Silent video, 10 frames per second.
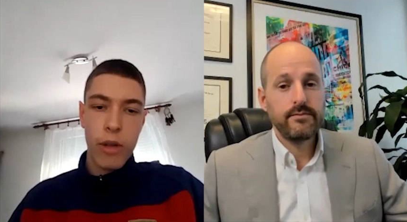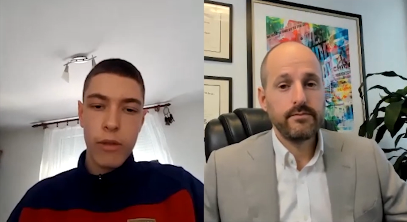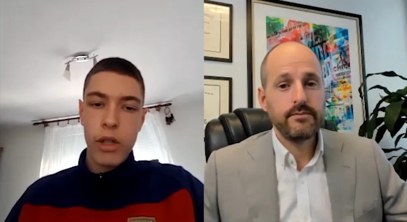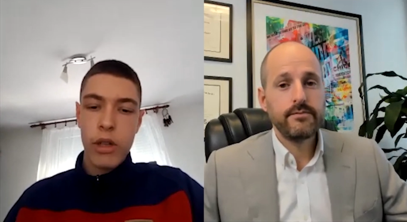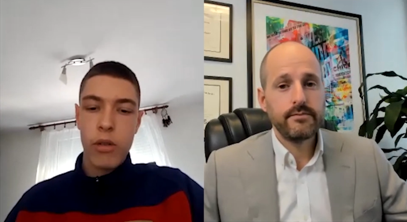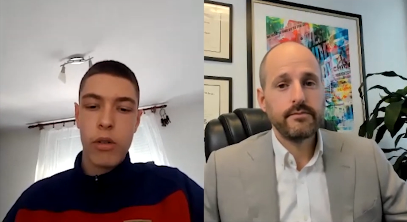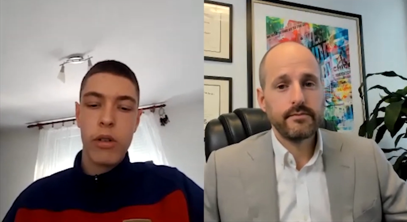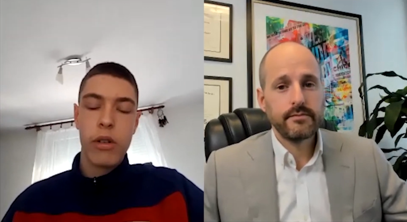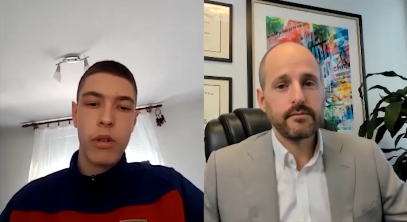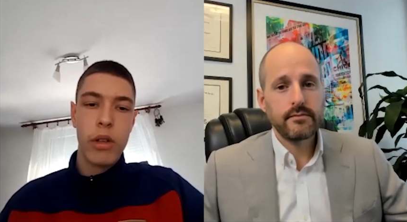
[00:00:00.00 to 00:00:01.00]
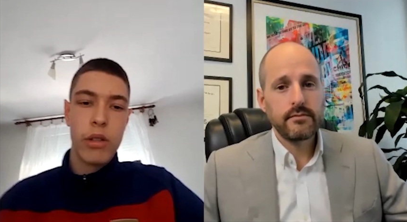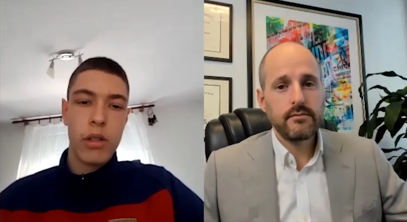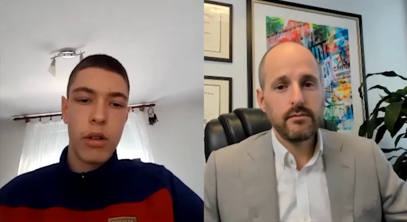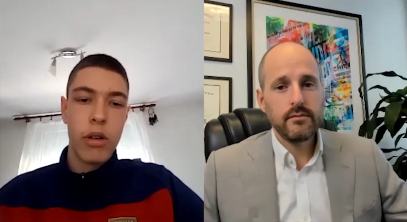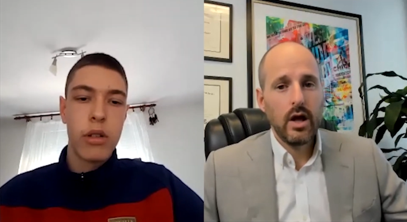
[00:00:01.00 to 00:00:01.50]
Speaker 1: that, or do I
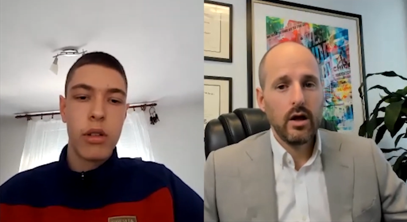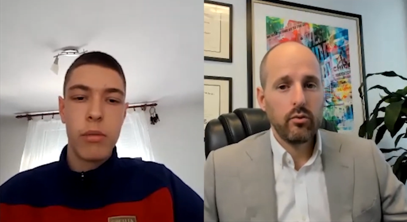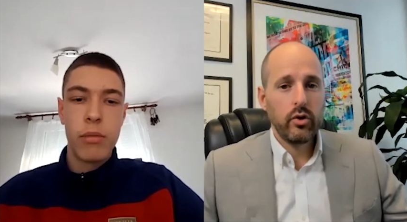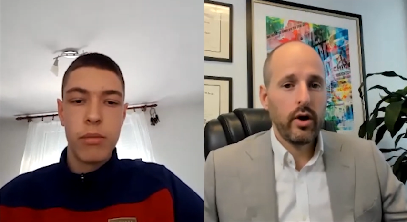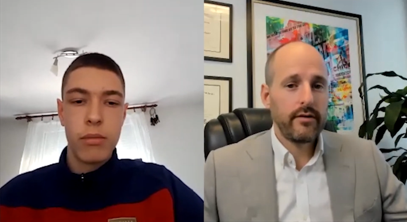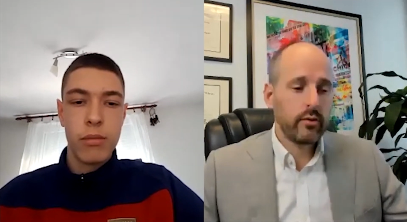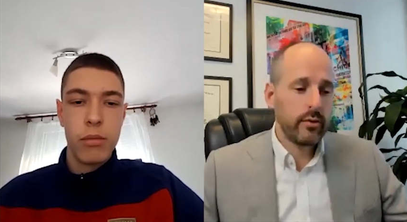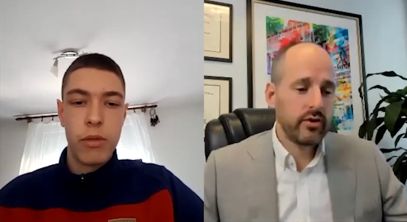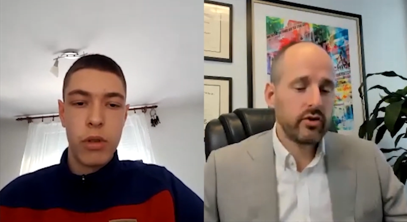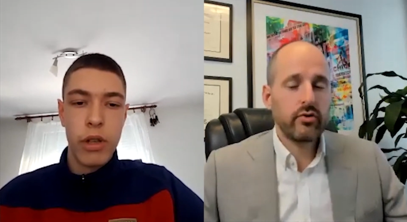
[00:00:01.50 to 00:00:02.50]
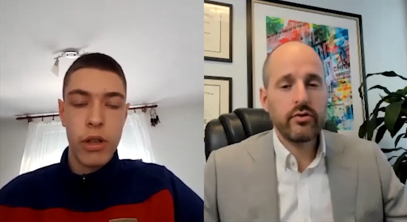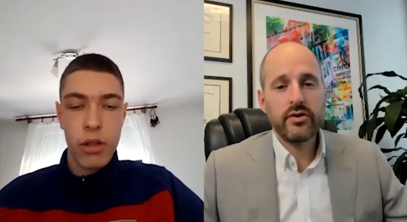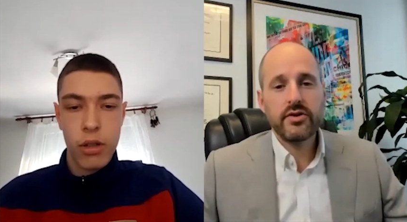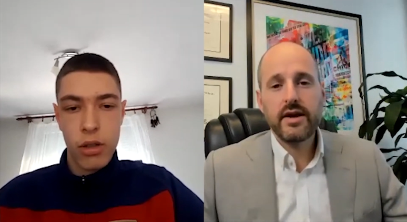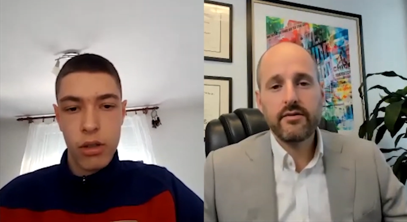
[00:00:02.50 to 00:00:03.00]
start collecting?
Speaker 2: Well, you have to register in
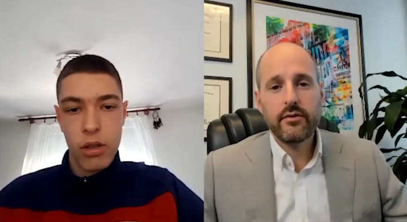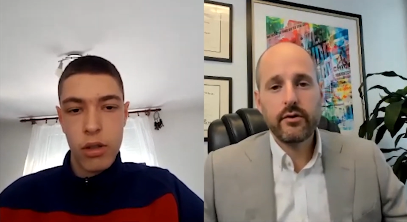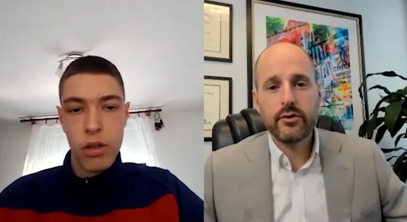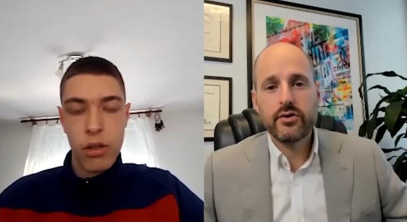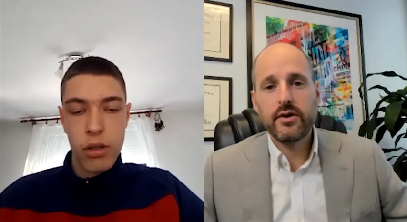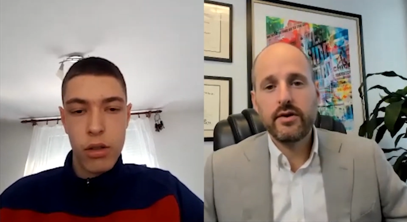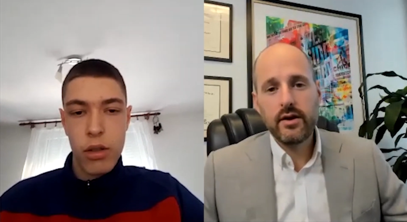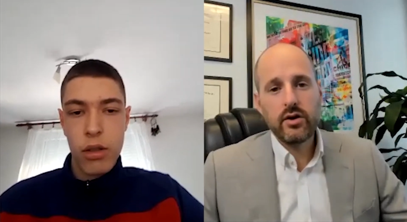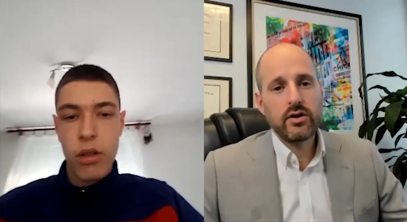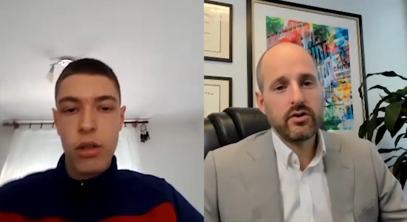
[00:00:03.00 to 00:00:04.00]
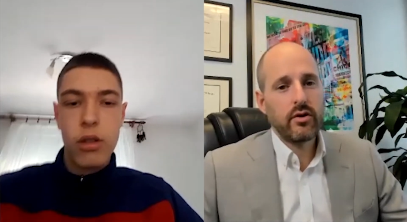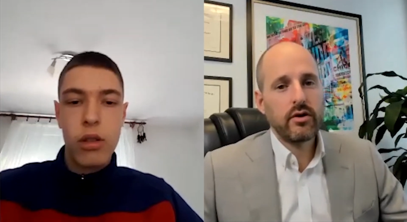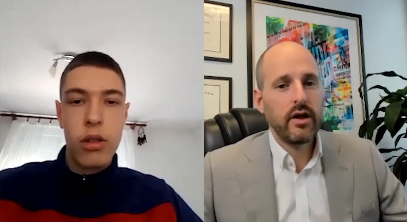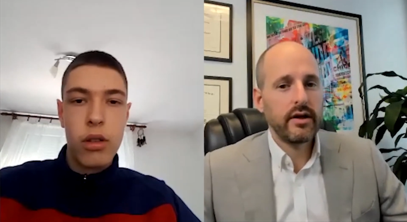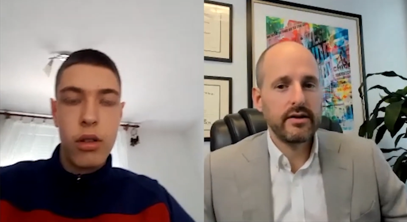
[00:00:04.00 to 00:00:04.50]
the state first, and then you can
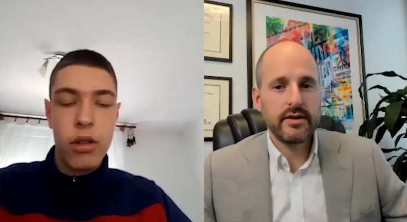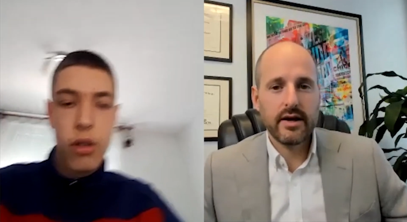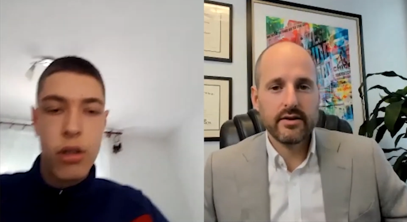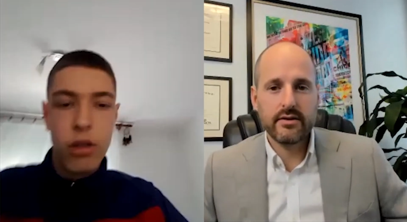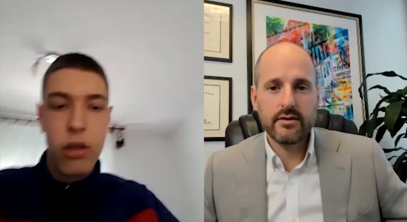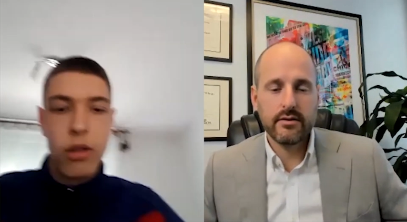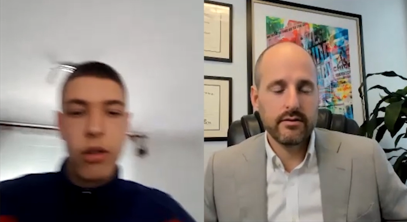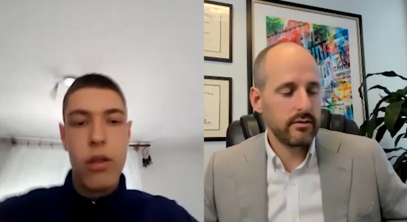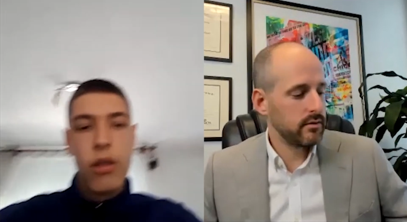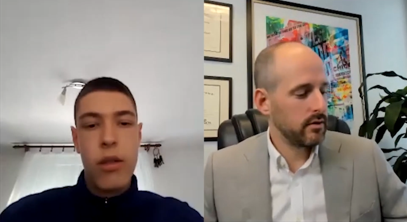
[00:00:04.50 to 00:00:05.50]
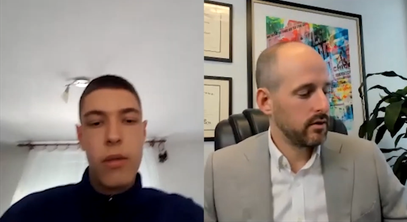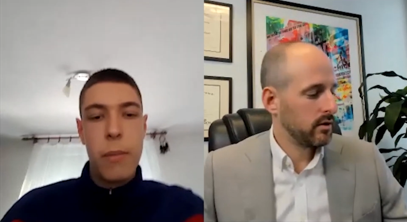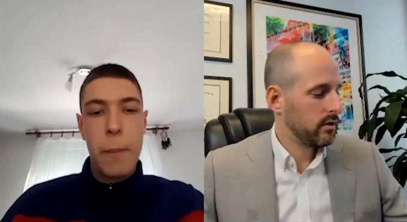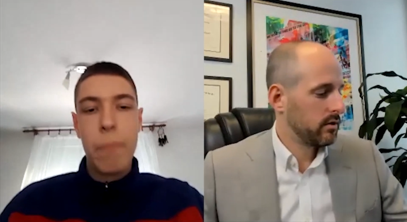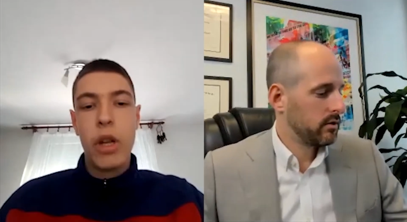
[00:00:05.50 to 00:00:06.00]
start collecting taxes.
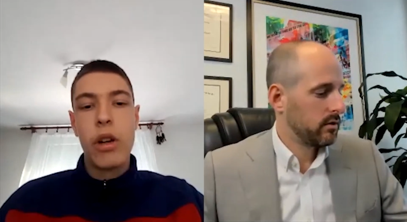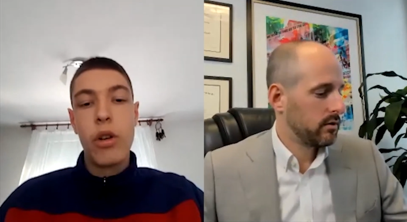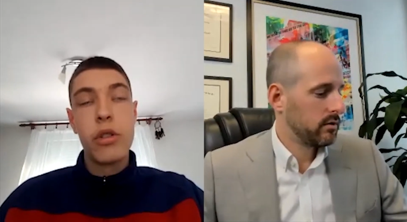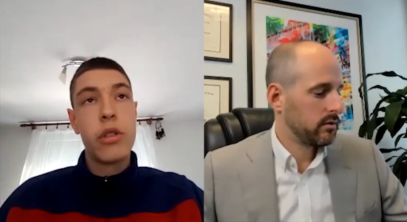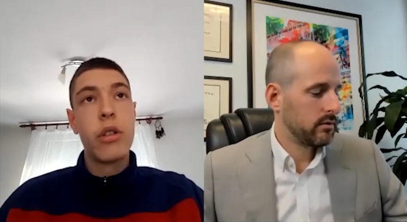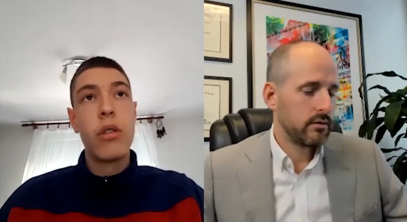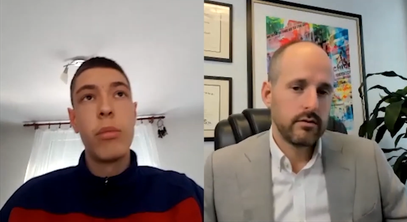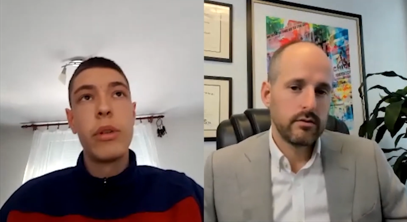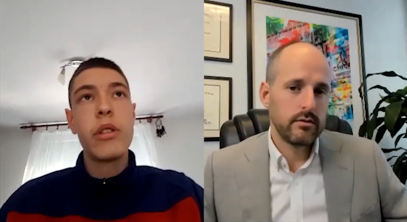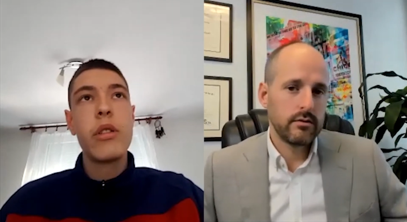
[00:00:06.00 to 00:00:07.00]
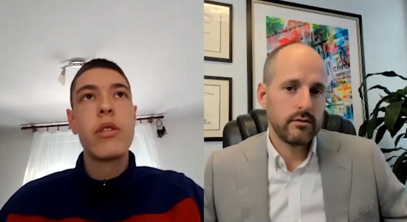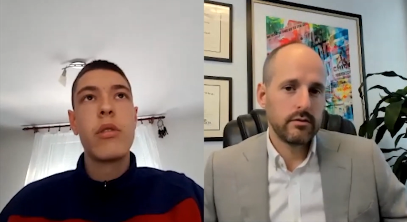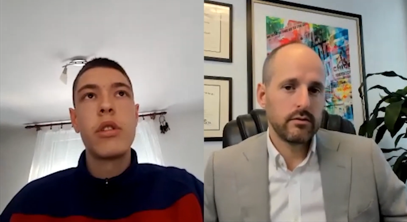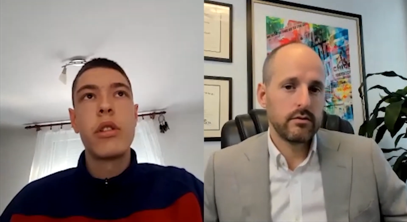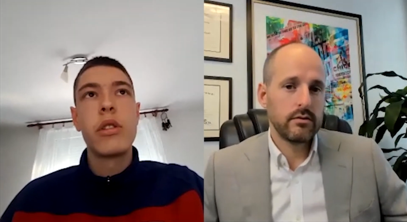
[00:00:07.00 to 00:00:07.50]
Speaker 1: Like register the whole business, or just